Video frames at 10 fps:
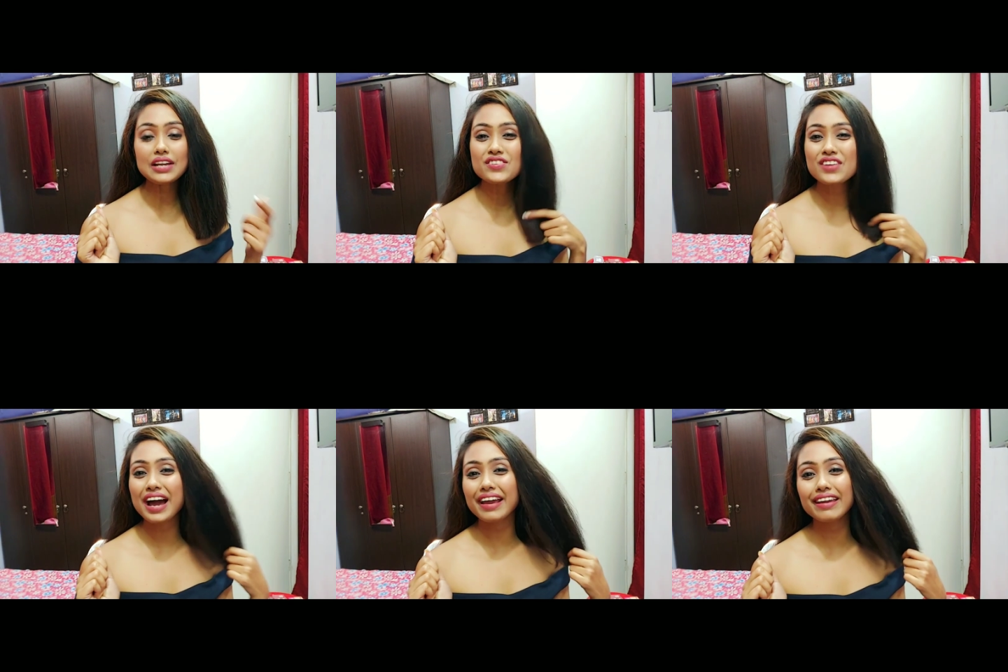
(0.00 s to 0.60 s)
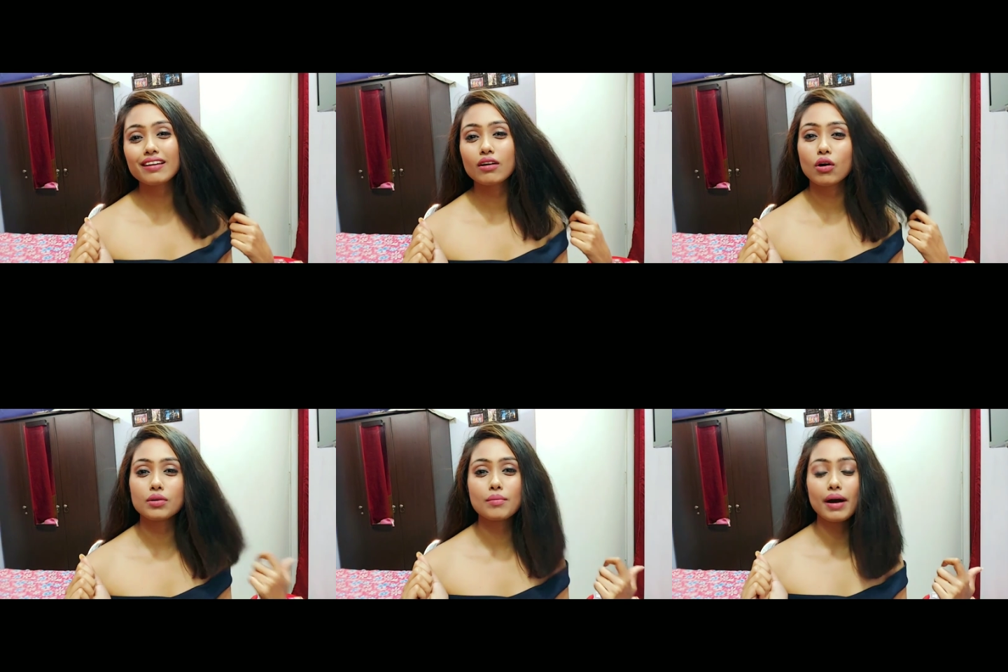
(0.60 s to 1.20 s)
drying
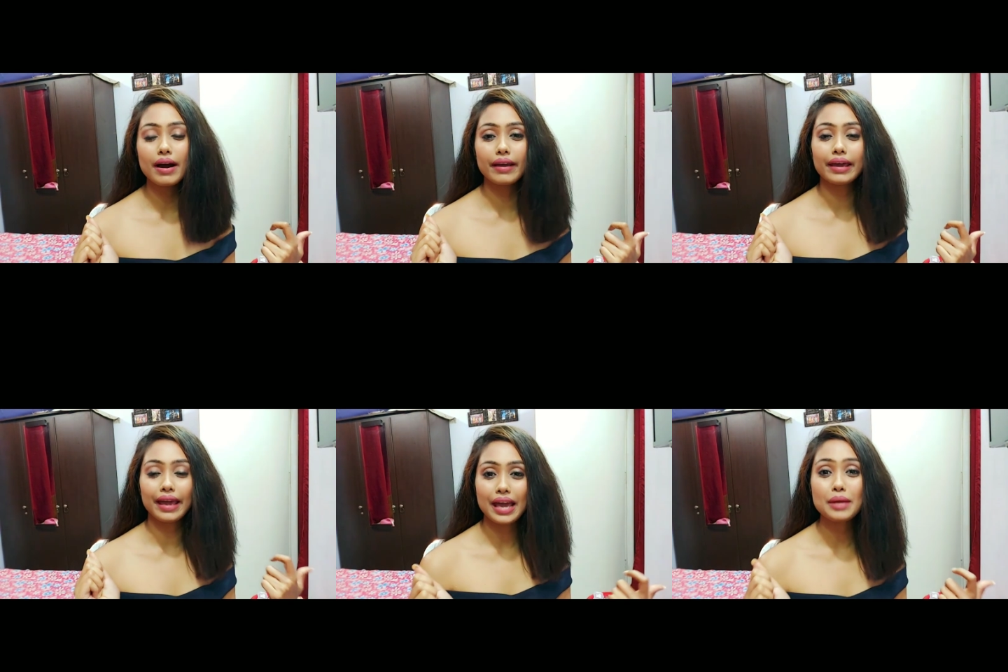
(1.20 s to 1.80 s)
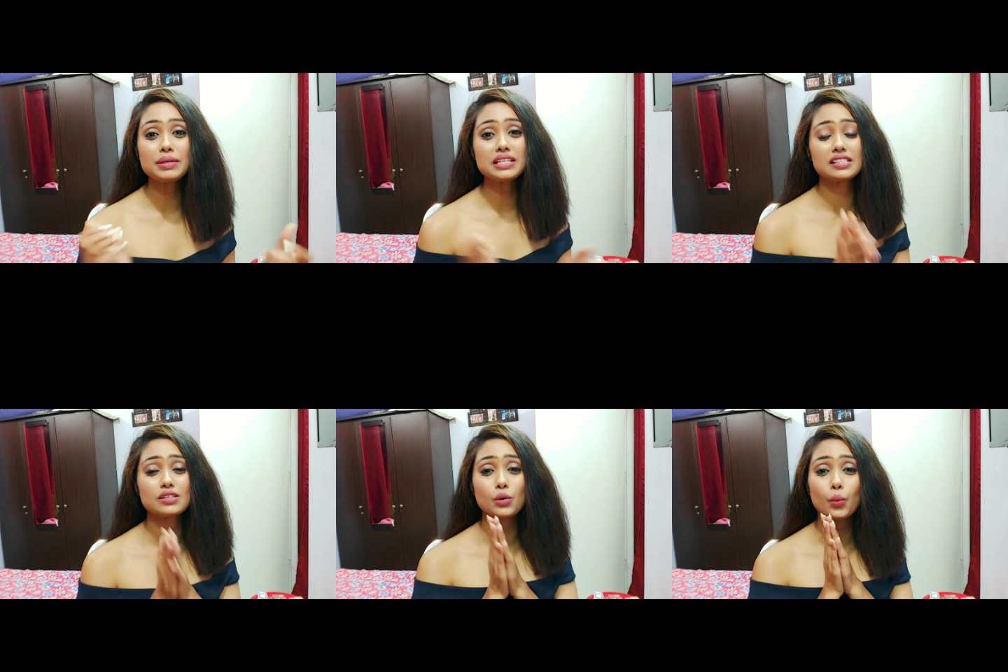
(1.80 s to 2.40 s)
on my hair
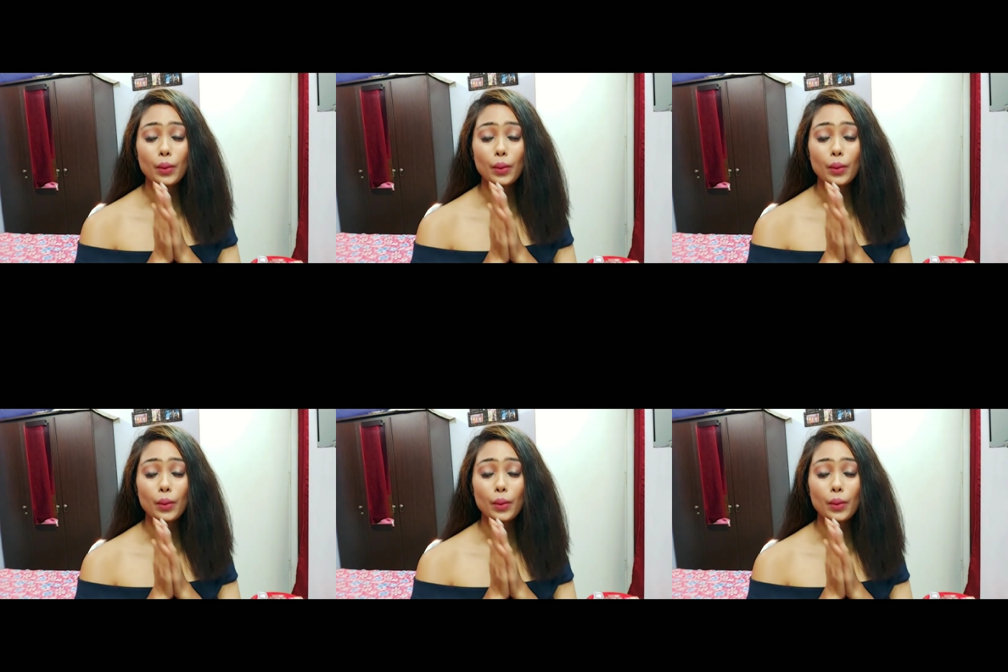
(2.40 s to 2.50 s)
because the